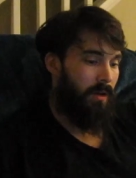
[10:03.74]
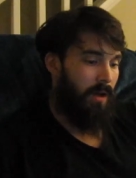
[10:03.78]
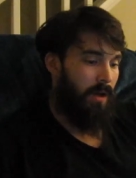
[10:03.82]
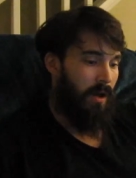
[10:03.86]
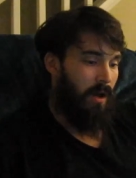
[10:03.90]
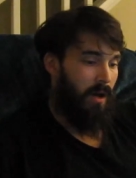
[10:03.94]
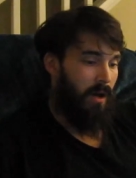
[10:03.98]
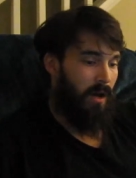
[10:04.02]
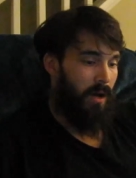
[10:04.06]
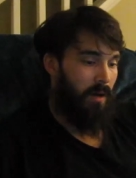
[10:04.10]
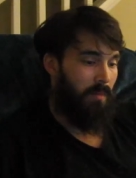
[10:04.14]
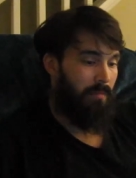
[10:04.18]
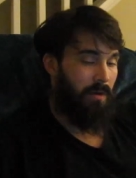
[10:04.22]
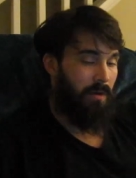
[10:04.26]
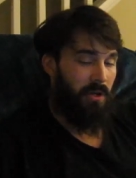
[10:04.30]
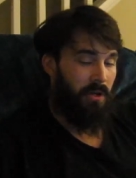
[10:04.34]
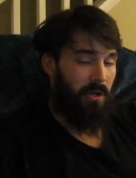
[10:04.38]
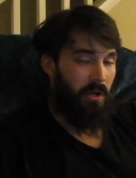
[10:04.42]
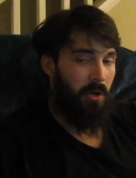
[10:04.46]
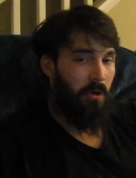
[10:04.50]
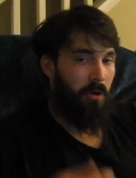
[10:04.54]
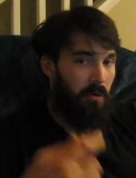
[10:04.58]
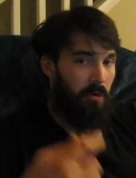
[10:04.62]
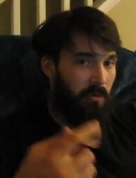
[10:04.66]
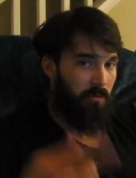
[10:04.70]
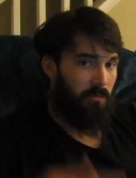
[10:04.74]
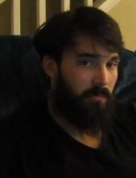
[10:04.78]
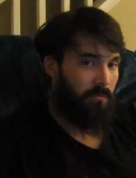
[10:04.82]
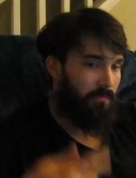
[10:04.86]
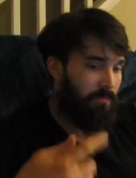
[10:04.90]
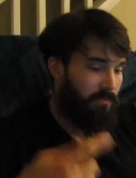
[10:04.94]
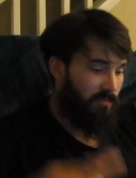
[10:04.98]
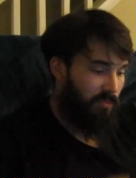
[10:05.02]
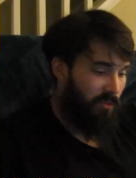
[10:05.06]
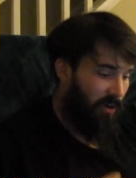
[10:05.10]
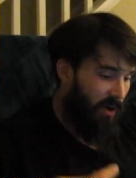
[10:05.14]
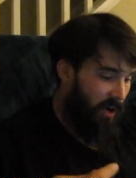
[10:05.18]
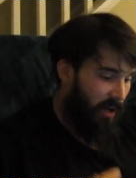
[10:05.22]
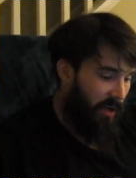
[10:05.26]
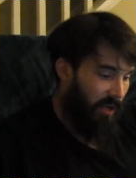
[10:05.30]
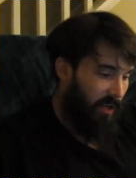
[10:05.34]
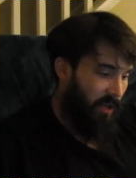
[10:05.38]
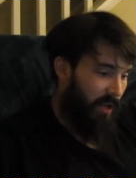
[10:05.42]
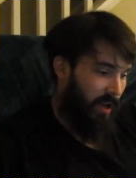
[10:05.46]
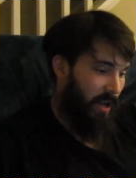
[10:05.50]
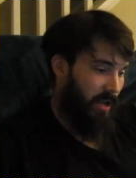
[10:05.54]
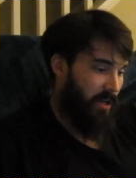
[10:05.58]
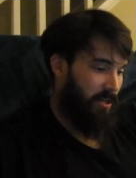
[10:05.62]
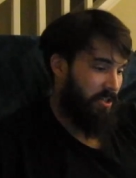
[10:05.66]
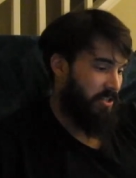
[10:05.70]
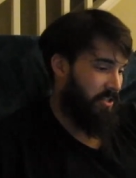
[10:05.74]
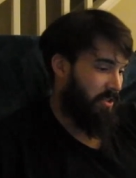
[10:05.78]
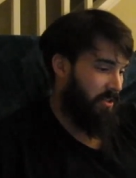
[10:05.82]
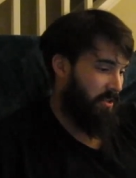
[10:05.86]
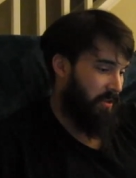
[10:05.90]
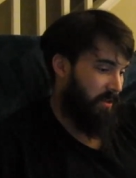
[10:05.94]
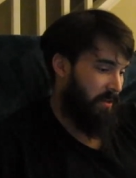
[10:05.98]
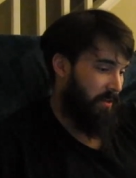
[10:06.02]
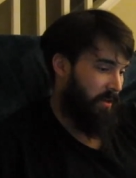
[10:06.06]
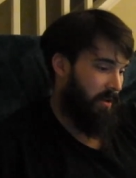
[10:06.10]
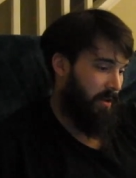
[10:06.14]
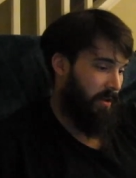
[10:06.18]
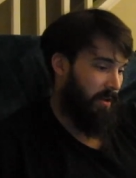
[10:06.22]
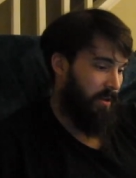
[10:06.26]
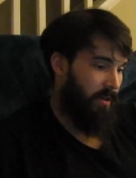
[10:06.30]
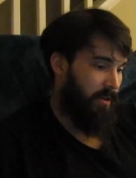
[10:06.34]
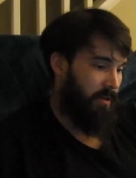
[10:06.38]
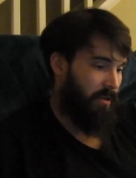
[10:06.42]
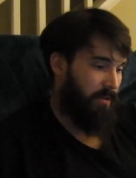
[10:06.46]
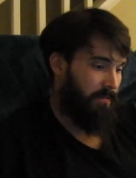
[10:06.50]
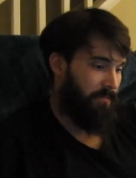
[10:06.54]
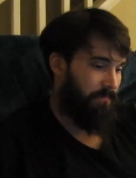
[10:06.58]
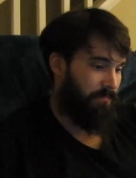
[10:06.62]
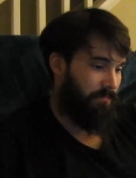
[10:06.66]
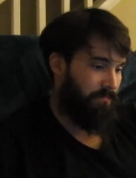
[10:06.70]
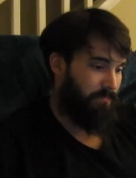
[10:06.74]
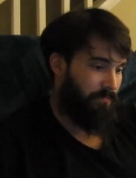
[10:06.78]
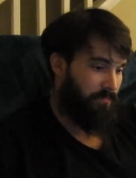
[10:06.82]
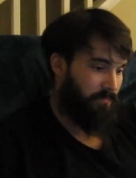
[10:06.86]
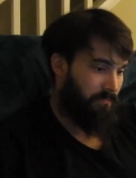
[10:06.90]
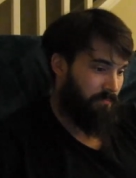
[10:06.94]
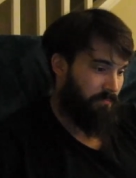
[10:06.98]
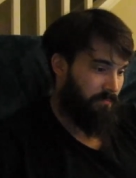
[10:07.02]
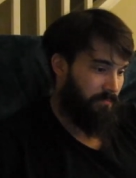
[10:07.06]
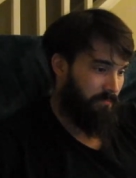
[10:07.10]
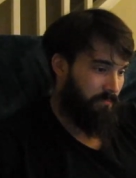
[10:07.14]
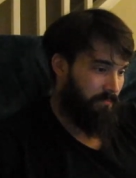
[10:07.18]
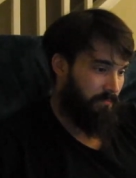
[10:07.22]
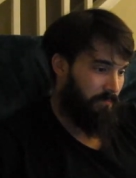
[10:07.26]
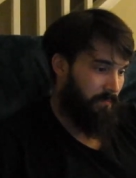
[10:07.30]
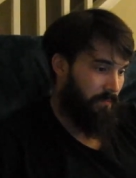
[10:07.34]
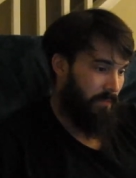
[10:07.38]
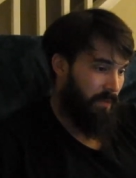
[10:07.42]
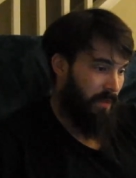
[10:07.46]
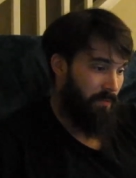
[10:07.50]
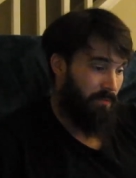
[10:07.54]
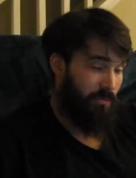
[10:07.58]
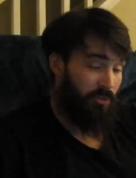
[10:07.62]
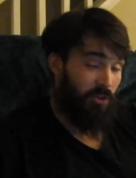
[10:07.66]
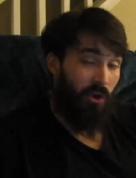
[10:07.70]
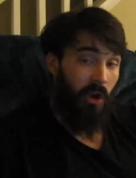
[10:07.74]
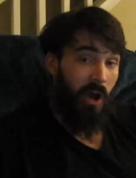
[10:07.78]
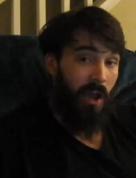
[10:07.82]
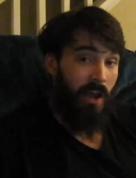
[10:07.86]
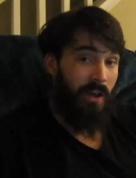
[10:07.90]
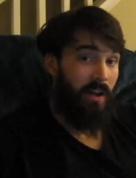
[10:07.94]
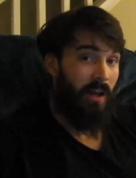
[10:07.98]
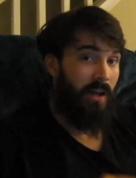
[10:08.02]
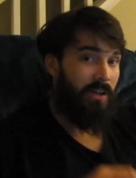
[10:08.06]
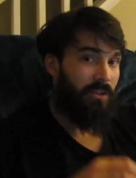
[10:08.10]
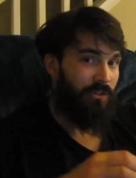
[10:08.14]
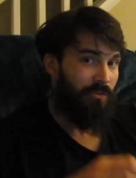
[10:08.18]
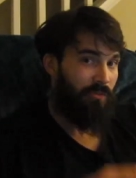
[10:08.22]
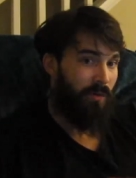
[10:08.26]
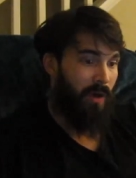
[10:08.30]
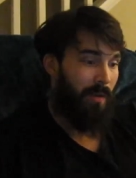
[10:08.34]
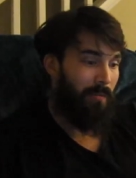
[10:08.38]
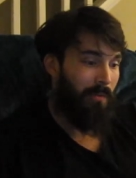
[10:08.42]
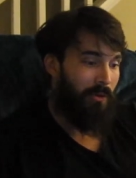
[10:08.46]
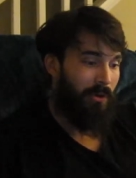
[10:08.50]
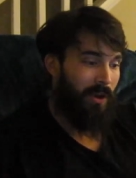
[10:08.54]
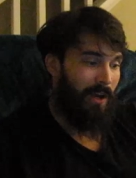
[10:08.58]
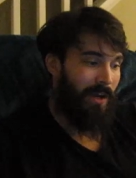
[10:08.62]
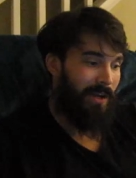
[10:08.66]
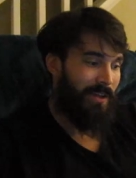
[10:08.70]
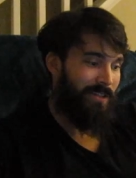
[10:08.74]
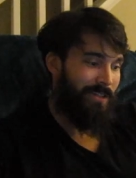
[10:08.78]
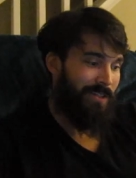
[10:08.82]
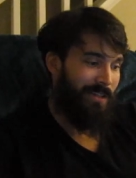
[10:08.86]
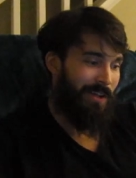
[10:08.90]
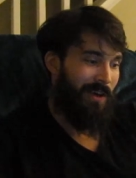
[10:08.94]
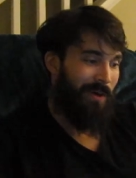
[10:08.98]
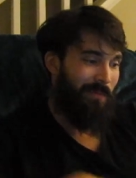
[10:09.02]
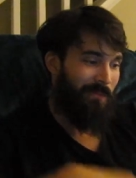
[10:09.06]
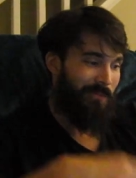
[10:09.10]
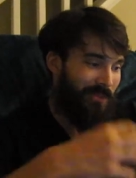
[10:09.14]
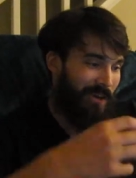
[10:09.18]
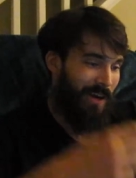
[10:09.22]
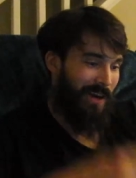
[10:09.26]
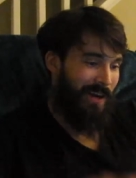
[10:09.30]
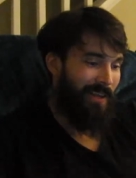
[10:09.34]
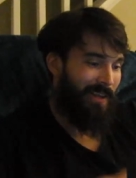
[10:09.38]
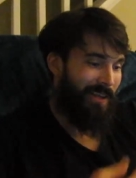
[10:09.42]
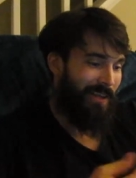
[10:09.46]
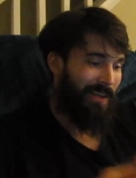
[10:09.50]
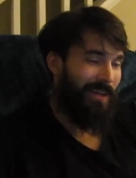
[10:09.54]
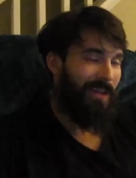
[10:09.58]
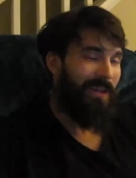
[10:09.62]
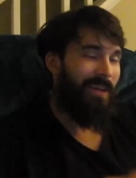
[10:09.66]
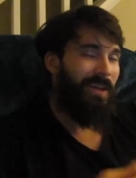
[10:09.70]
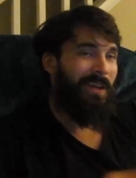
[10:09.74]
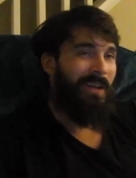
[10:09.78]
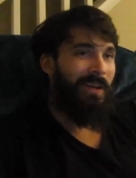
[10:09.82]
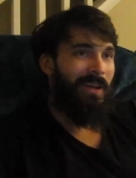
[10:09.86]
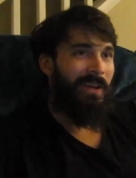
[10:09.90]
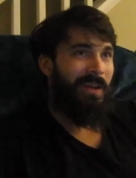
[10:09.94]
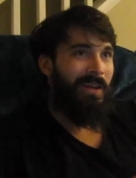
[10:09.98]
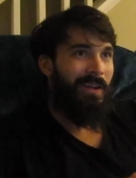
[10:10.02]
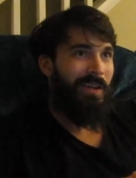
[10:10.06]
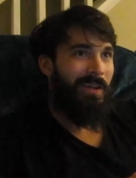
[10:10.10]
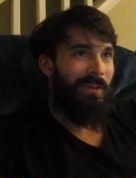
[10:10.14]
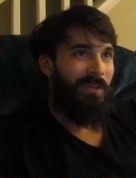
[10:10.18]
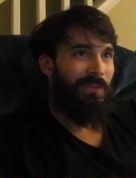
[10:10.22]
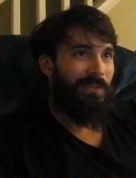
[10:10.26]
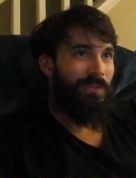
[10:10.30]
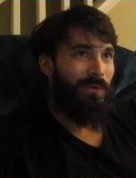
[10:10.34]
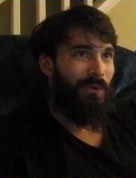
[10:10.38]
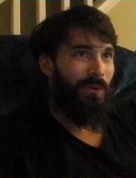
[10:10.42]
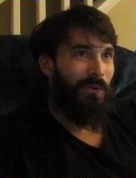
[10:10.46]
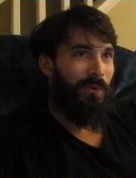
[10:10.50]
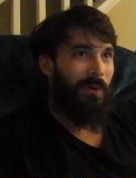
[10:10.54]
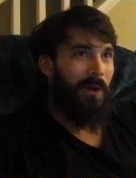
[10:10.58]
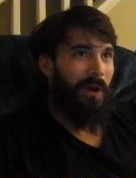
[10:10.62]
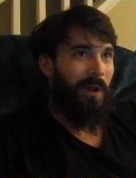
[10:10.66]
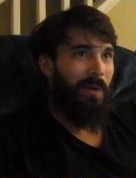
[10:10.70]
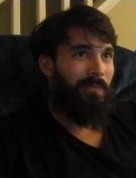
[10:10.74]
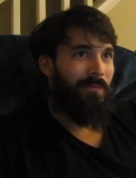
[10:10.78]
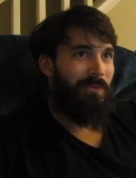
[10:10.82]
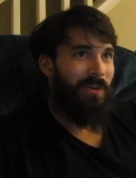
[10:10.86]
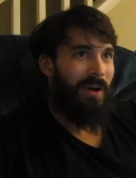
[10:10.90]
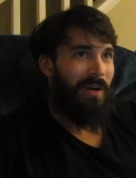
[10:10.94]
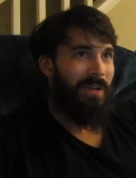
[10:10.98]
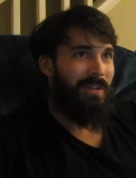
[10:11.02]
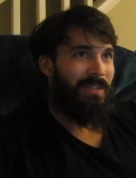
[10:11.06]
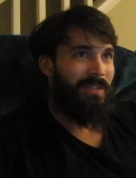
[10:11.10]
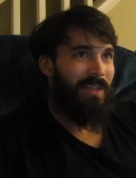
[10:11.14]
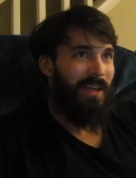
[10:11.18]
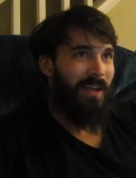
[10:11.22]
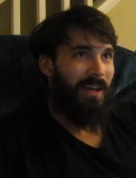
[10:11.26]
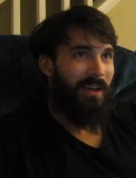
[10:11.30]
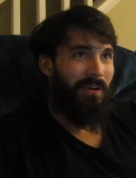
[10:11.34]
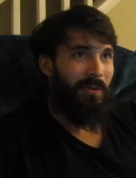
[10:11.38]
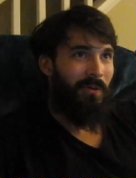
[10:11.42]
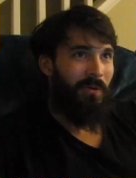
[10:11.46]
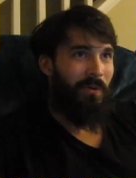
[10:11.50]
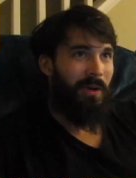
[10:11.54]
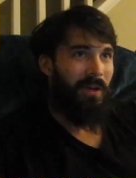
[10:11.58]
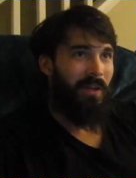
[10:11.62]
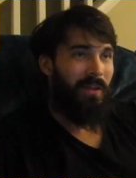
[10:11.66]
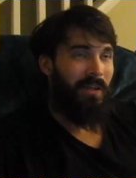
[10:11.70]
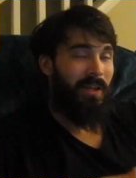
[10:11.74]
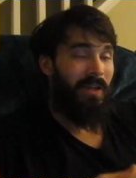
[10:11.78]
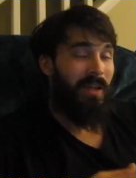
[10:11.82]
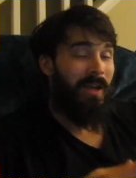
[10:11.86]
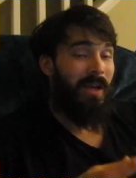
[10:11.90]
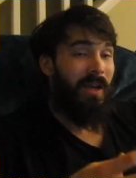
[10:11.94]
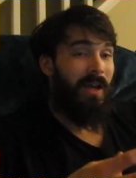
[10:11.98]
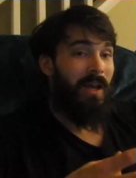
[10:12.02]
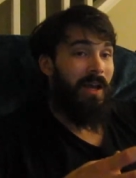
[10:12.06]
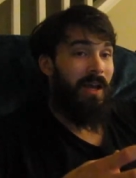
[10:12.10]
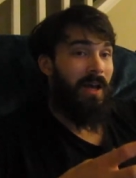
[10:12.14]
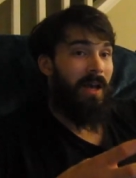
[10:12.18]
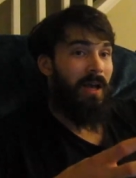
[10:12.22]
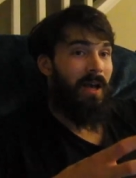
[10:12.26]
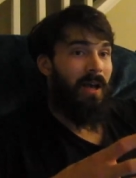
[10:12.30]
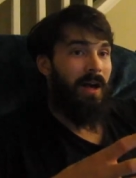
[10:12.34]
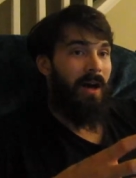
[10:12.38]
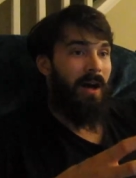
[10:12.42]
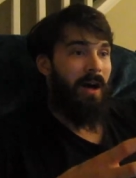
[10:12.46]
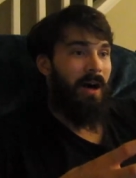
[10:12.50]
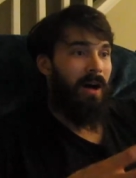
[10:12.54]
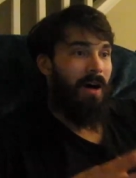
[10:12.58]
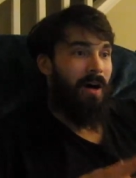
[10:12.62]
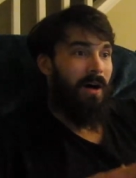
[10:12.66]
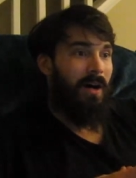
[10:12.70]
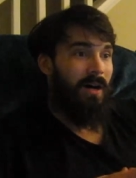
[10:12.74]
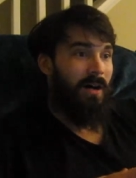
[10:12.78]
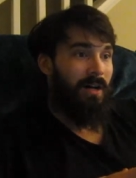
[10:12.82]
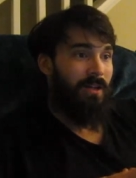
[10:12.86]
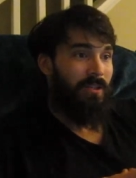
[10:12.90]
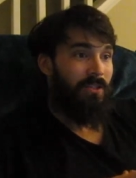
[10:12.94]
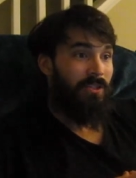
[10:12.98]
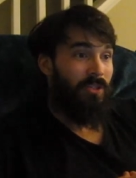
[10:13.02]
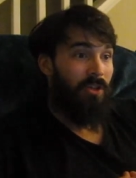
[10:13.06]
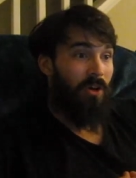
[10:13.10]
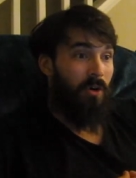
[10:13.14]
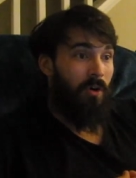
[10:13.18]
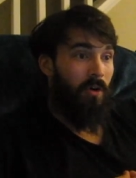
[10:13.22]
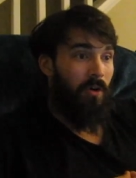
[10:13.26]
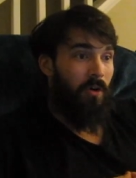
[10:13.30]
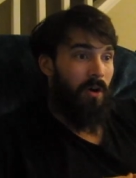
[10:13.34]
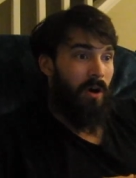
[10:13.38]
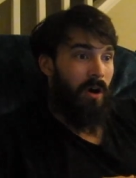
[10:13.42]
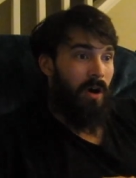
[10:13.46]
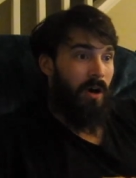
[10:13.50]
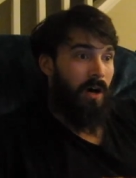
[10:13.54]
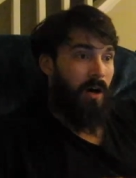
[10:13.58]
but no cranking action. I'm trying not to ramble, guys, so I'm trying to get through what I'm trying to say here quickly. So